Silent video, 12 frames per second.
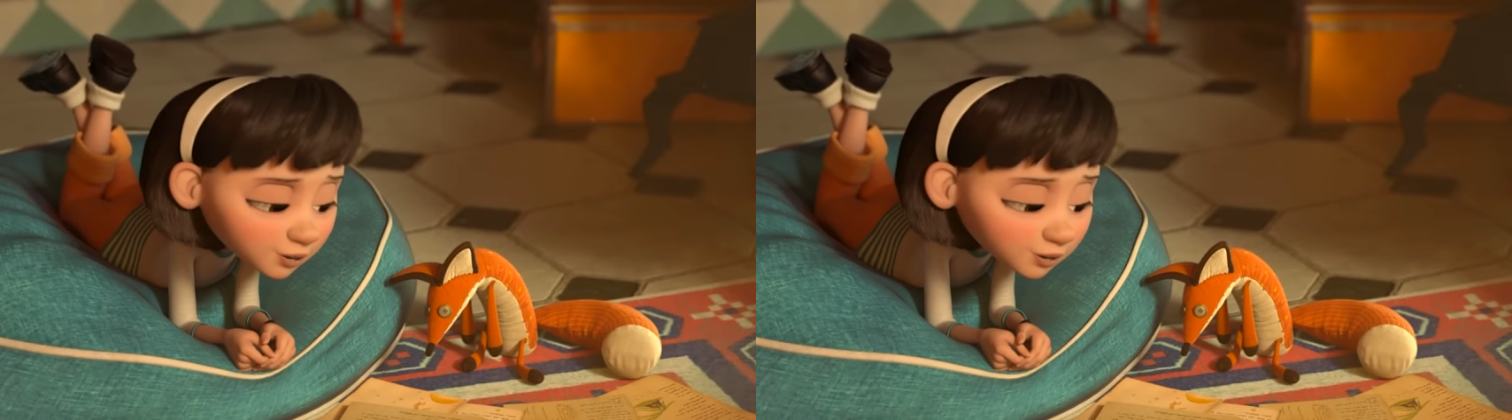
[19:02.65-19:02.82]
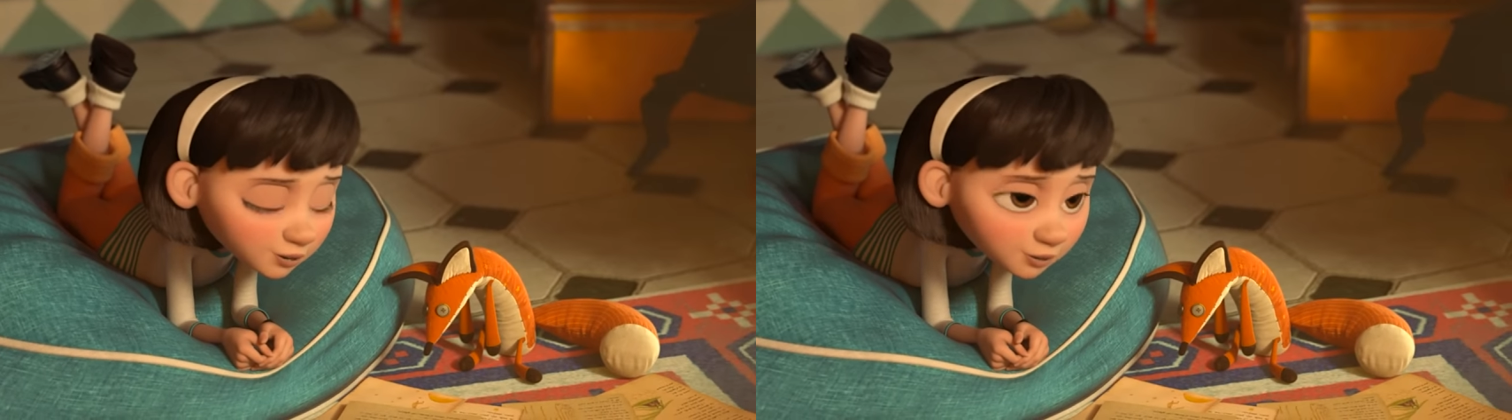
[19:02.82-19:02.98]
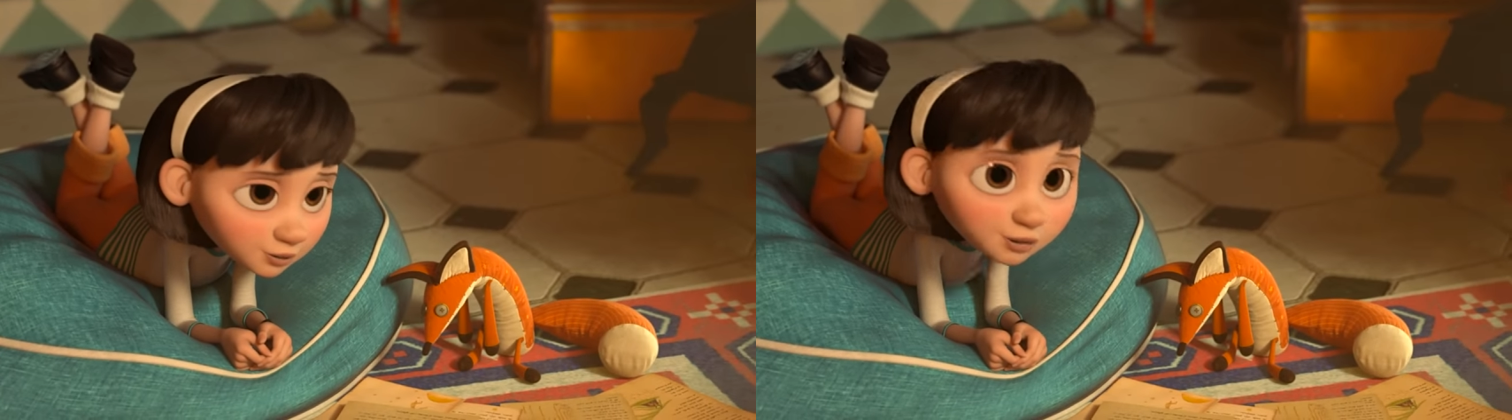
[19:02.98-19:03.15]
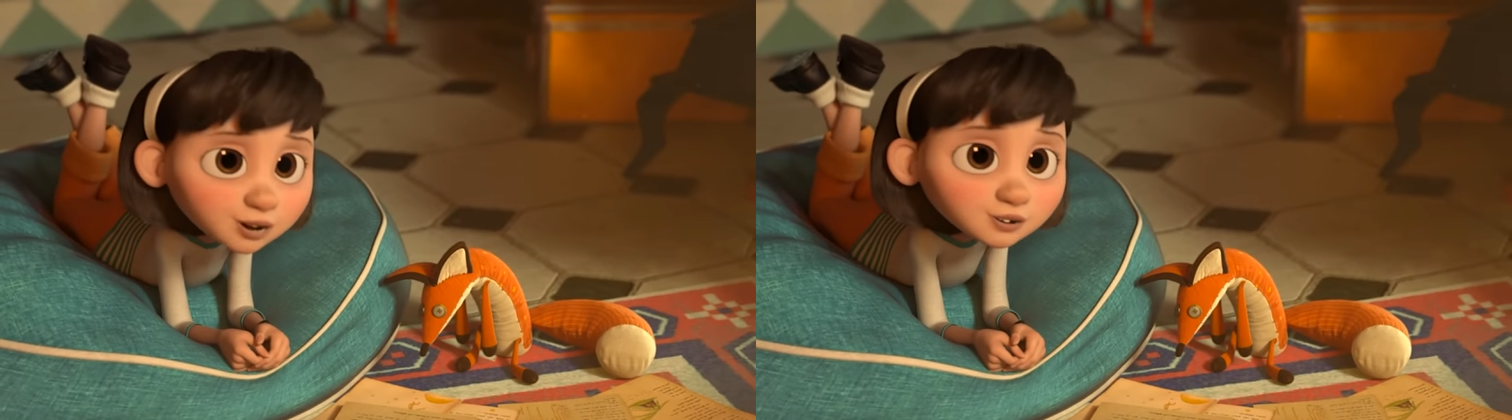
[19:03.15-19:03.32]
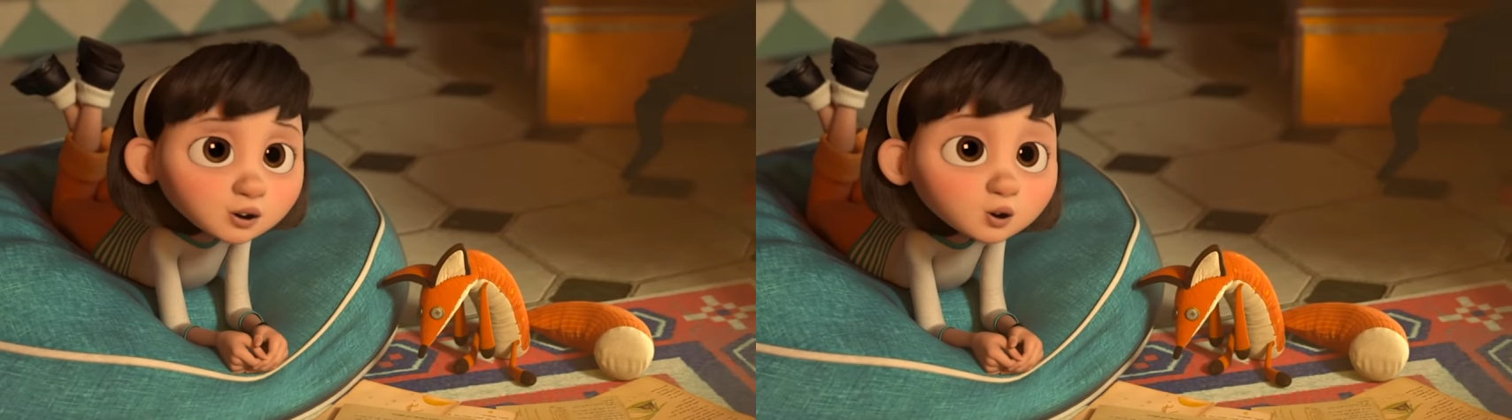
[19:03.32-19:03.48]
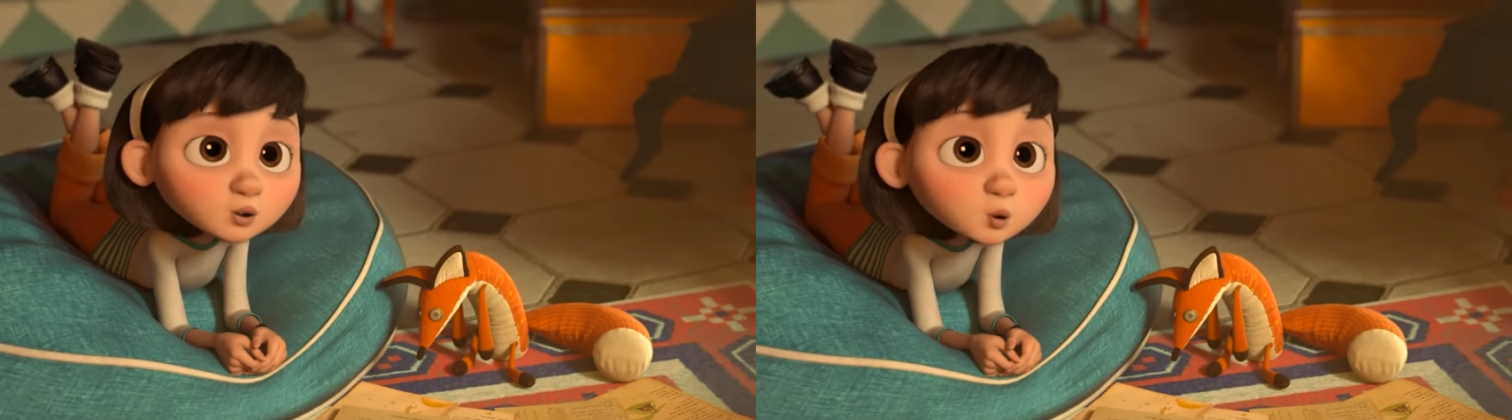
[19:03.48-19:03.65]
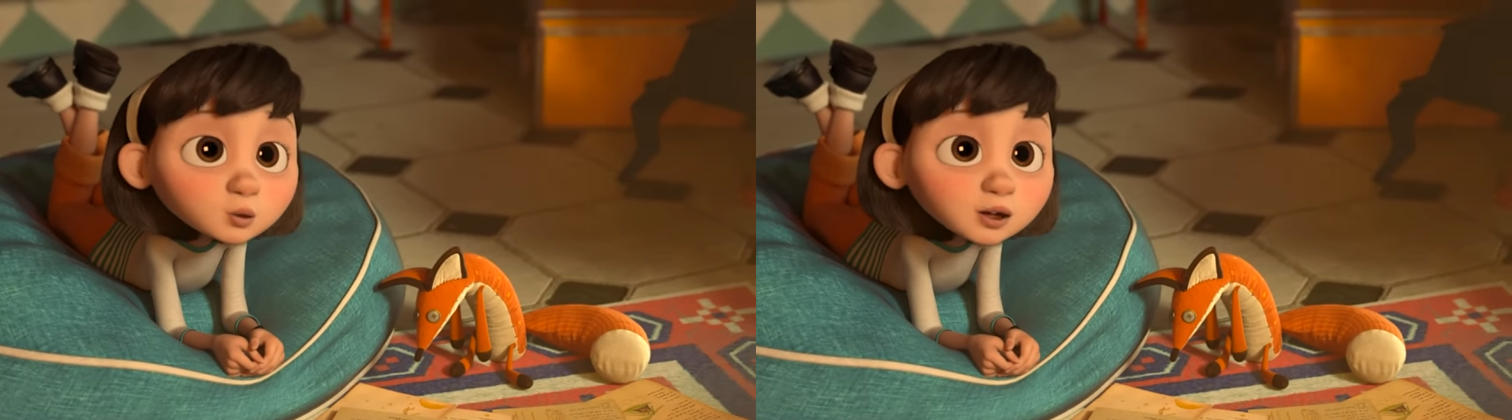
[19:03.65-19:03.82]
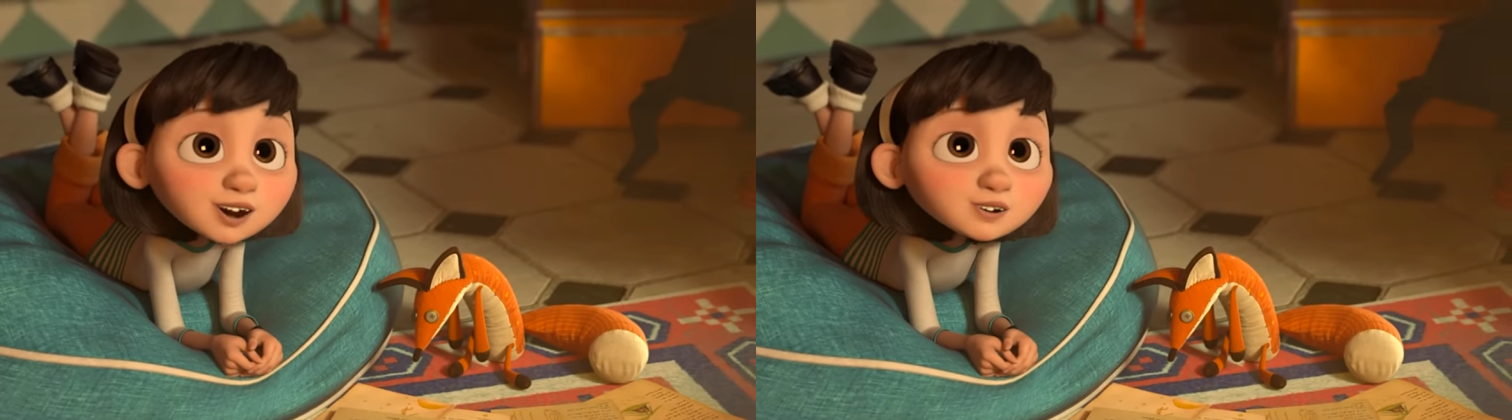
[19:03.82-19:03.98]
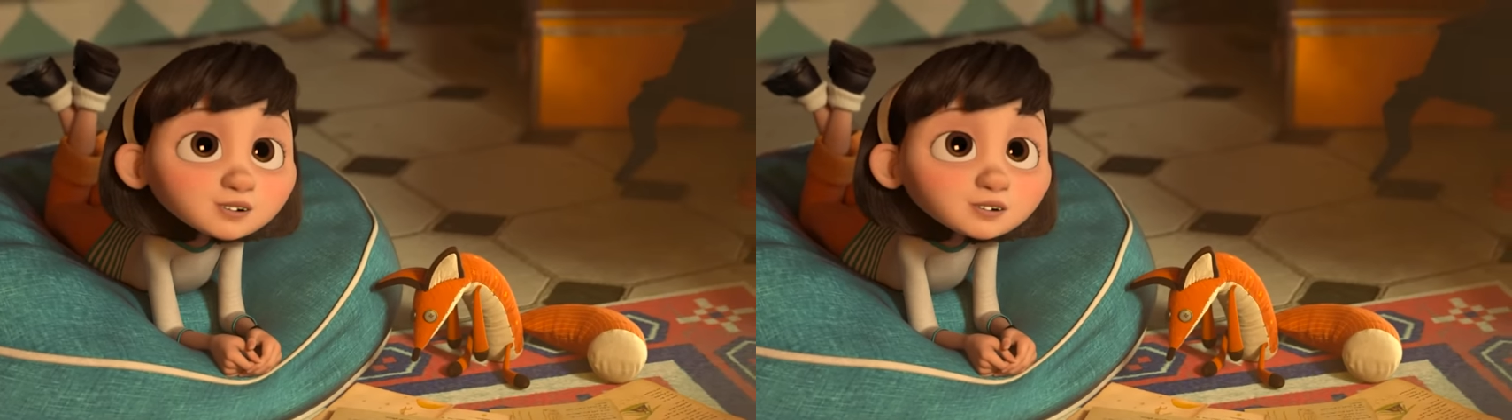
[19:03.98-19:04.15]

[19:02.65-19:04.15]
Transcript: going to join the little prince